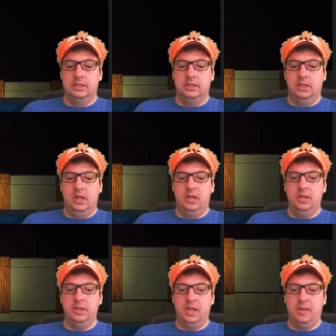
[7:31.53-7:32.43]
Another
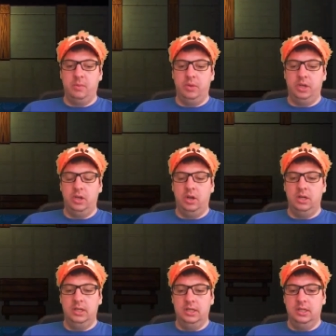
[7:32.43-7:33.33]
thing I've been working on
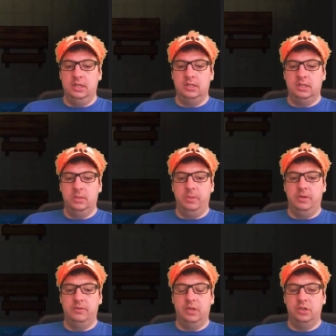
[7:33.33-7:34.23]
is a little bit of
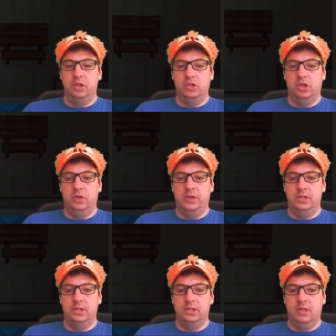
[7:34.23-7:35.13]
dungeon generation
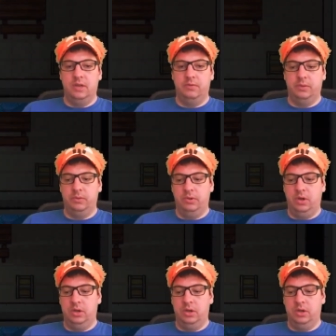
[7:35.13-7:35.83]
stuff with regards